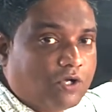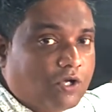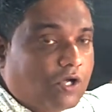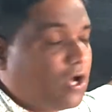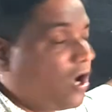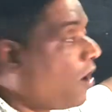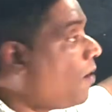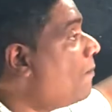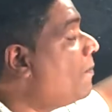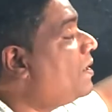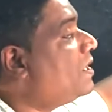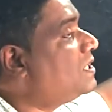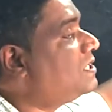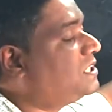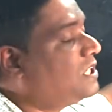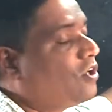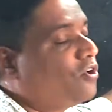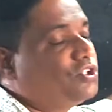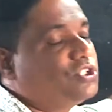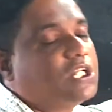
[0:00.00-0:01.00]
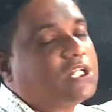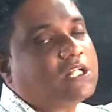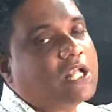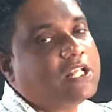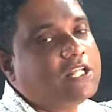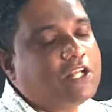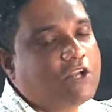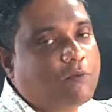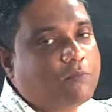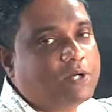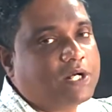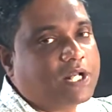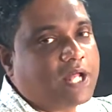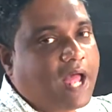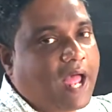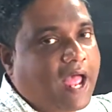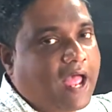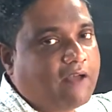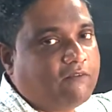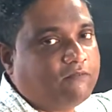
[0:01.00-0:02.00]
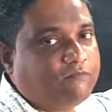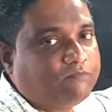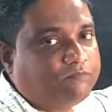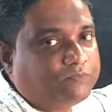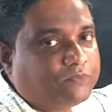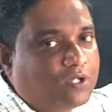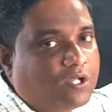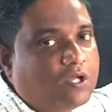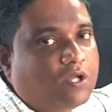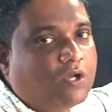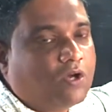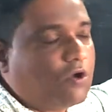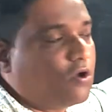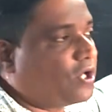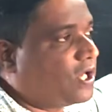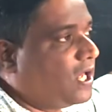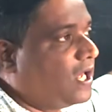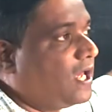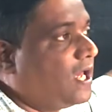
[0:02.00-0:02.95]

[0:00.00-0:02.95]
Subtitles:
How many zeros does the denominator have? Okay,